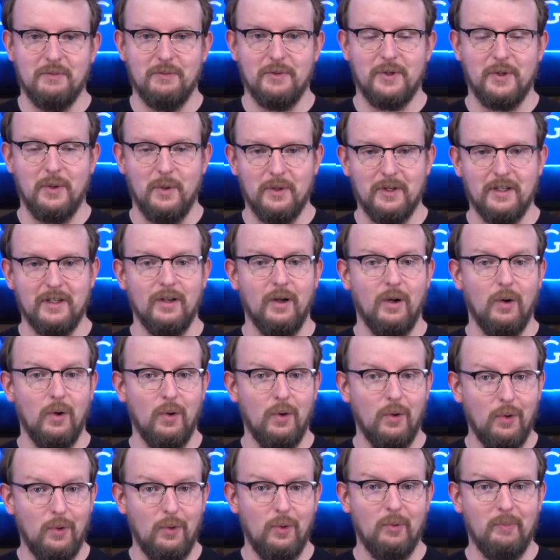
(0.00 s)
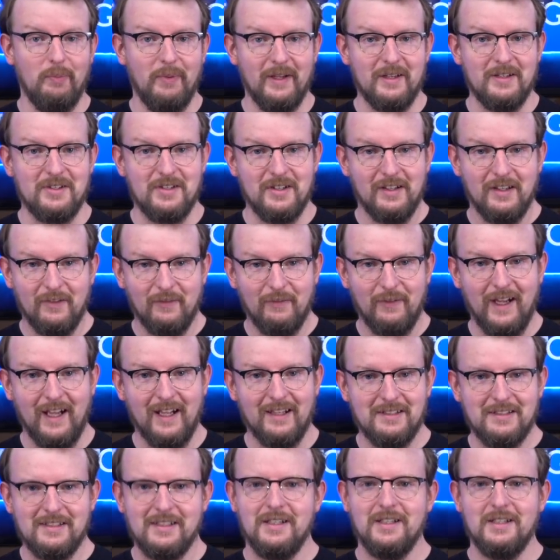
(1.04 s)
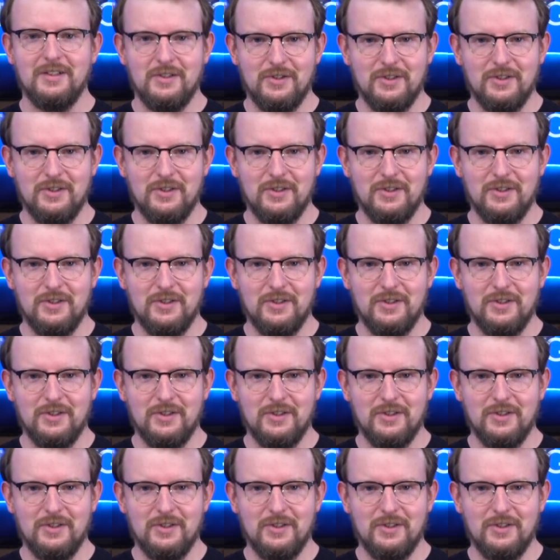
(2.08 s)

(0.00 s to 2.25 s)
we recorded a whole bunch in advance